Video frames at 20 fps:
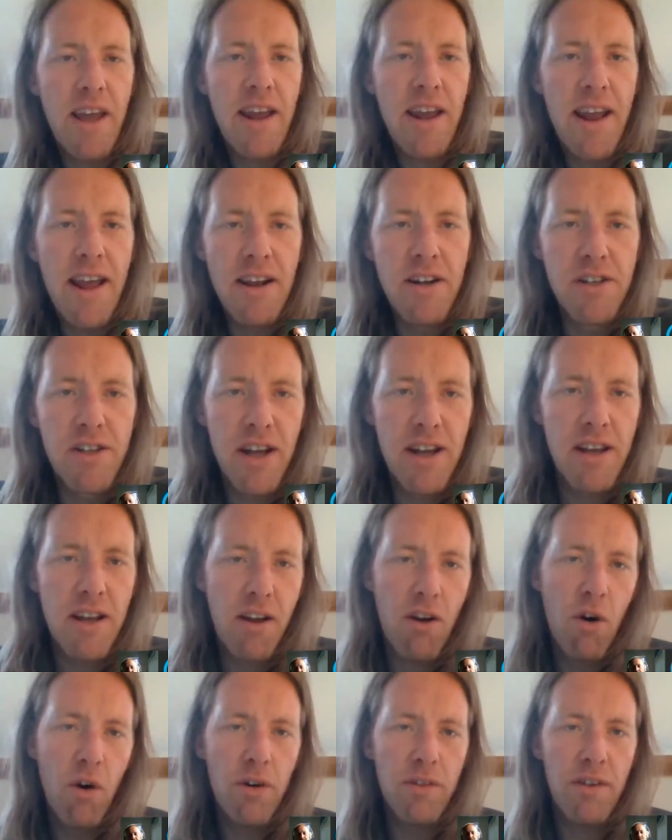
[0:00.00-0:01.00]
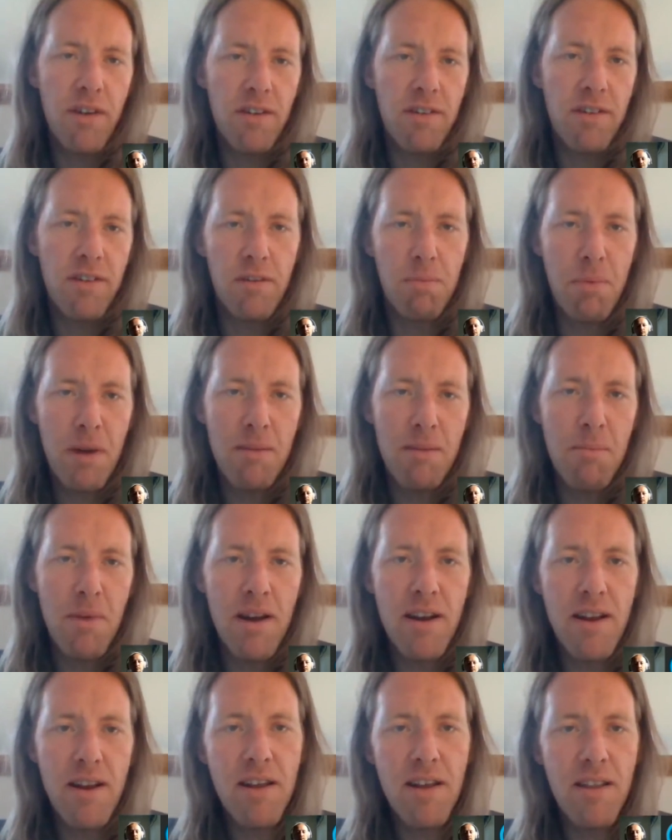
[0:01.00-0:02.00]
again, NJ causing us to spend
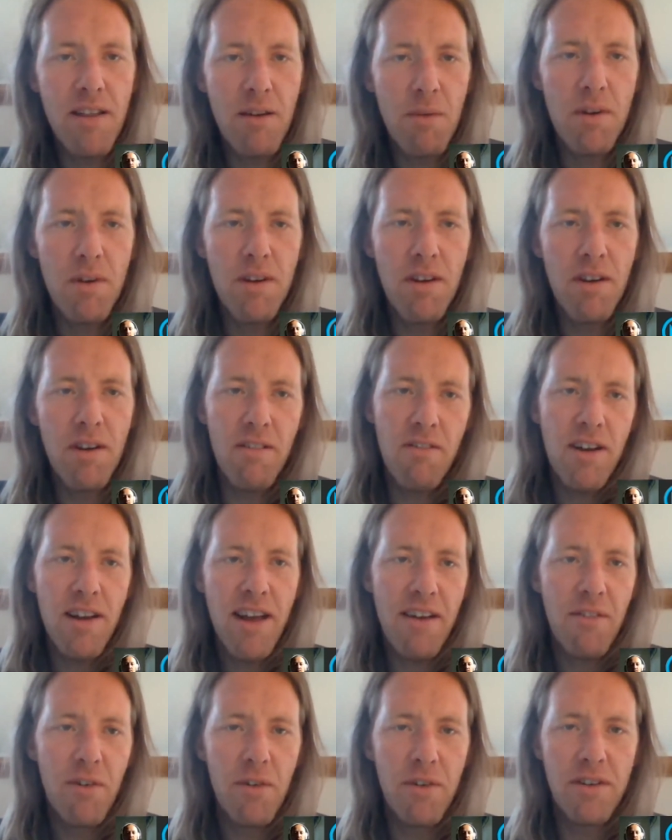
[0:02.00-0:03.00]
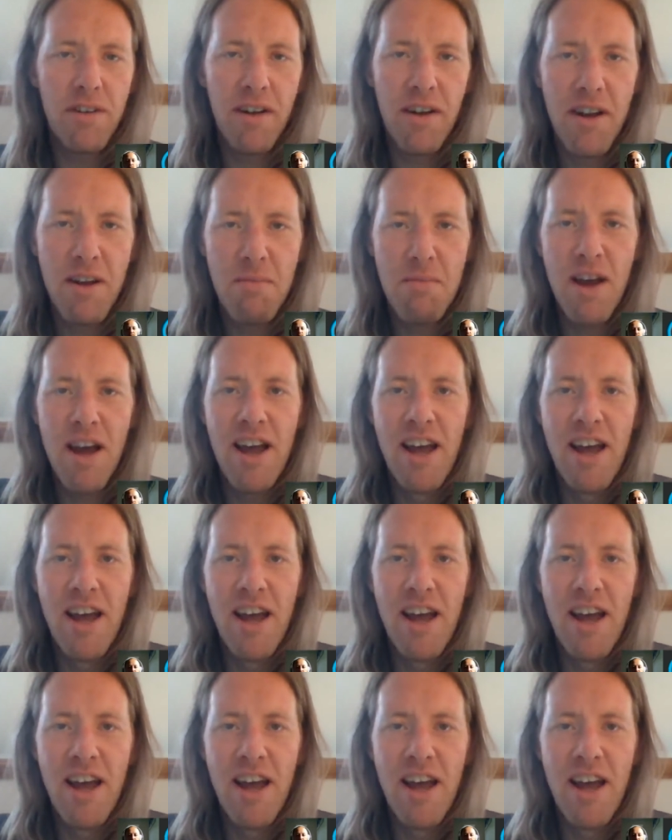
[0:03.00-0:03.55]
money that we don't really have all the time.